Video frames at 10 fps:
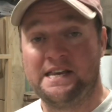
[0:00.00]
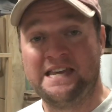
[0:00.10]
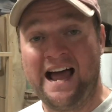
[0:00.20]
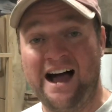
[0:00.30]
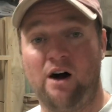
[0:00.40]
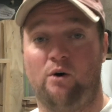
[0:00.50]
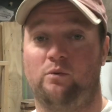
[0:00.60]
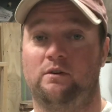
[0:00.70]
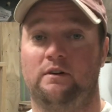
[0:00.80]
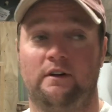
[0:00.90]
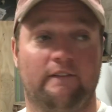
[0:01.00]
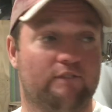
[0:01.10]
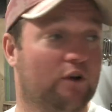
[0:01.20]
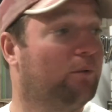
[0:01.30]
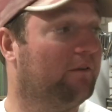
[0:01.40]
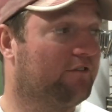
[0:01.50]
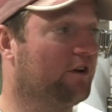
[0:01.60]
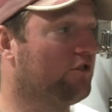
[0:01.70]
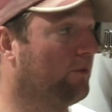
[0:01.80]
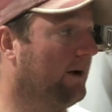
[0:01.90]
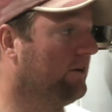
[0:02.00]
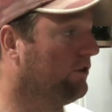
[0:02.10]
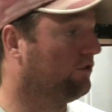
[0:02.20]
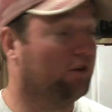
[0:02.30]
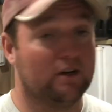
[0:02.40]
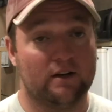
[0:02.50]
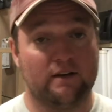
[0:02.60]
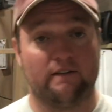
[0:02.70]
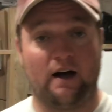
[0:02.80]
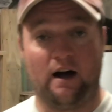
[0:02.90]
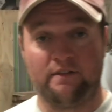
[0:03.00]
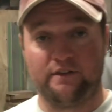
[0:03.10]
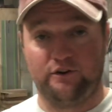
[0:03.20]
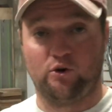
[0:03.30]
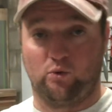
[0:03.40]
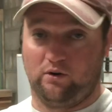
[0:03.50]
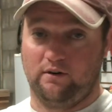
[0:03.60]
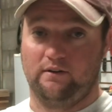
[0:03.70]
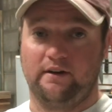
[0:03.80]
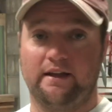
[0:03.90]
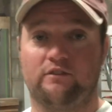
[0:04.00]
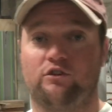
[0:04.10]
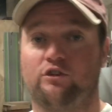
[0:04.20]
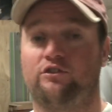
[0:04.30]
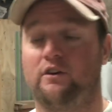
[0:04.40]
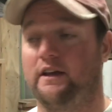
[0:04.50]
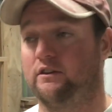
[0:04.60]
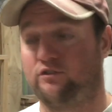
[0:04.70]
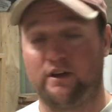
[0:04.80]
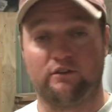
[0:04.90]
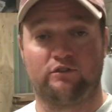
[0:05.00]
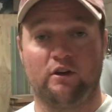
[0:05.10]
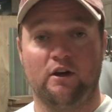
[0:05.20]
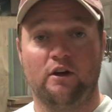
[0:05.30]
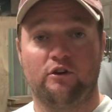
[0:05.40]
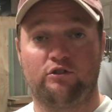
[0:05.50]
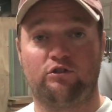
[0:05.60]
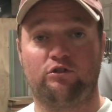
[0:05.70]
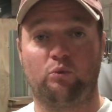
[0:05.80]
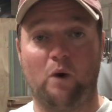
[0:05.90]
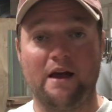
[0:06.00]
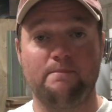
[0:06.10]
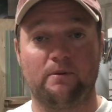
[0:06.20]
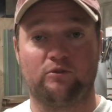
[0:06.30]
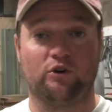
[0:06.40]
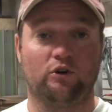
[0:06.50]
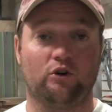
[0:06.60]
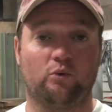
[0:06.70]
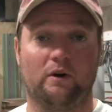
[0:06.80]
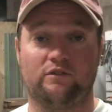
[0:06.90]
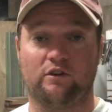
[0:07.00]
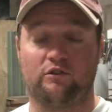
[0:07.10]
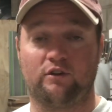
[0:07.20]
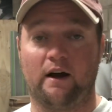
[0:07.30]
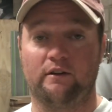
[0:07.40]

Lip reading: Now, the refrigerators on the door, it says, swipe to look what's inside.